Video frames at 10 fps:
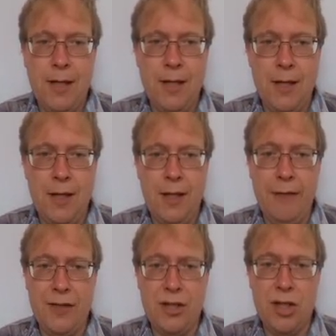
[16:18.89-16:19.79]

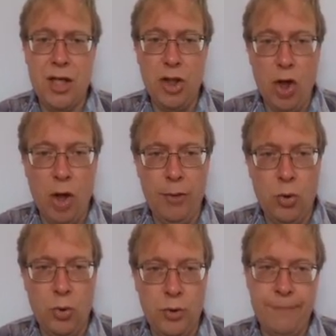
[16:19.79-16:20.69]
If it's a normal
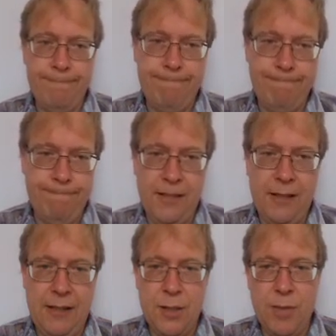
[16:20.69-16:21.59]
good,
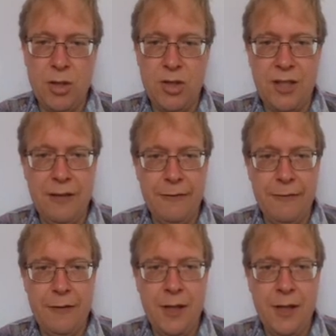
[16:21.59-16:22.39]
then it's positive.